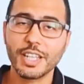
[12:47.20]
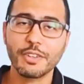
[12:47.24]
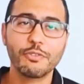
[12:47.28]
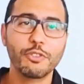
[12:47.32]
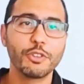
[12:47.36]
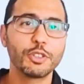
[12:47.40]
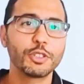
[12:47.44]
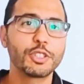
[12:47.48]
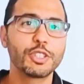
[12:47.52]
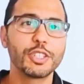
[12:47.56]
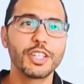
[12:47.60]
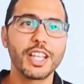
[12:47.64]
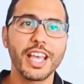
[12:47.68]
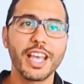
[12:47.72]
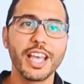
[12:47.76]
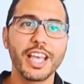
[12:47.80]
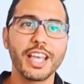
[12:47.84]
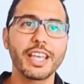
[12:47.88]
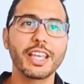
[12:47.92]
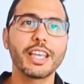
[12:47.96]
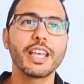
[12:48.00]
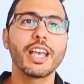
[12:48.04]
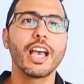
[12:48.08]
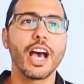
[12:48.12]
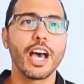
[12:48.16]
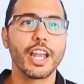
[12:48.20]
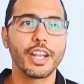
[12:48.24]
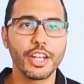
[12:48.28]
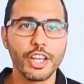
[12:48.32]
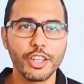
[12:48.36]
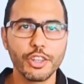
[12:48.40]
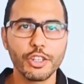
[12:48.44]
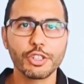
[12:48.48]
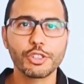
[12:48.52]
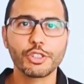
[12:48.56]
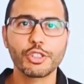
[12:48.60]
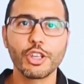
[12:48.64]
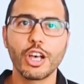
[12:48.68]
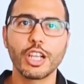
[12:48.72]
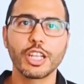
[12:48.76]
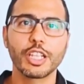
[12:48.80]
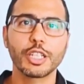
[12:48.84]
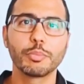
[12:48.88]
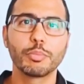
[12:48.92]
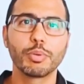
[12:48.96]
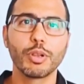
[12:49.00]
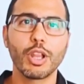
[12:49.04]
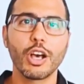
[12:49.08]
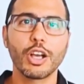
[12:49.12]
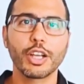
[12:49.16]
it for today. Another solid
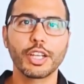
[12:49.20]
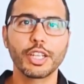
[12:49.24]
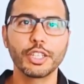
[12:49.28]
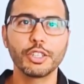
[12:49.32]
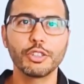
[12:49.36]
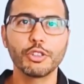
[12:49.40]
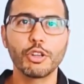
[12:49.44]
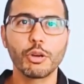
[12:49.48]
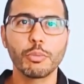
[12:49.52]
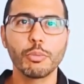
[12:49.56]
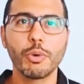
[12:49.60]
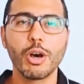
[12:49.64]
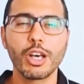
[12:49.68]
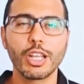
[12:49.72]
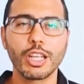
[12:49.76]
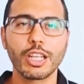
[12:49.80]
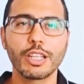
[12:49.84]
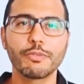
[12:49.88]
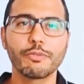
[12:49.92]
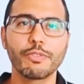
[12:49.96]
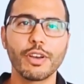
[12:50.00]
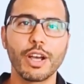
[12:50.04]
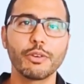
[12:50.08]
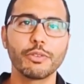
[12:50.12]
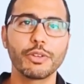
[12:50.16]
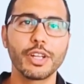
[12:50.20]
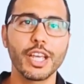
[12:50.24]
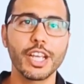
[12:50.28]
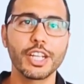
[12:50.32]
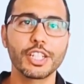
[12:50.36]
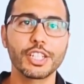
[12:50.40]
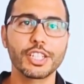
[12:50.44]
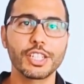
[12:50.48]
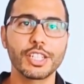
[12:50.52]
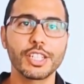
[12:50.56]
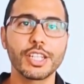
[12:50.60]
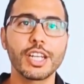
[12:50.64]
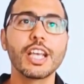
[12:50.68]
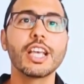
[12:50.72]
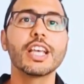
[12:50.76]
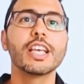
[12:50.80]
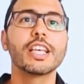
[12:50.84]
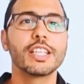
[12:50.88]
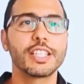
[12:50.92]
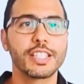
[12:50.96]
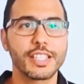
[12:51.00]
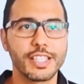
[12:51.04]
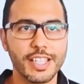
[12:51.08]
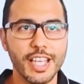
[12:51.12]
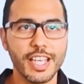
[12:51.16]
block in your modeling foundation.
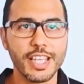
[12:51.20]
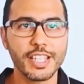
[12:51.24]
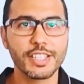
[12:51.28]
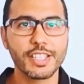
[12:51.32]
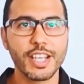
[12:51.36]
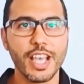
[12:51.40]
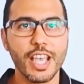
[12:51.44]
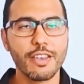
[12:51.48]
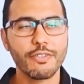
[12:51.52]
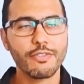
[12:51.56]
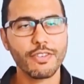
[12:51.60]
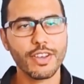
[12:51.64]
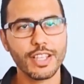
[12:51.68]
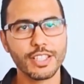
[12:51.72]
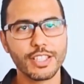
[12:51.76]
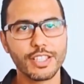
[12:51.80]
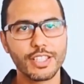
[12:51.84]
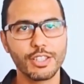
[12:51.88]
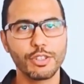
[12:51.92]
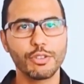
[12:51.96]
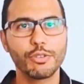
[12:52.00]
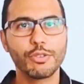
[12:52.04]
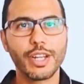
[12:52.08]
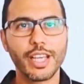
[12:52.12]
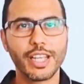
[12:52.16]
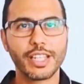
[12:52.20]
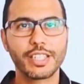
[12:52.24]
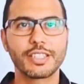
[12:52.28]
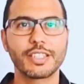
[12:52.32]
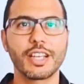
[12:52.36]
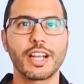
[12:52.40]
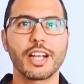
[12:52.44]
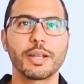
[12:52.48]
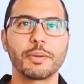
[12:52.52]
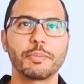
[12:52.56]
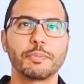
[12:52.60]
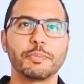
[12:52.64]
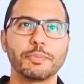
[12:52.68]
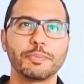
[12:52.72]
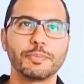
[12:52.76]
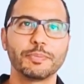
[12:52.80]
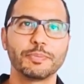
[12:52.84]
Stay safe and see you next time.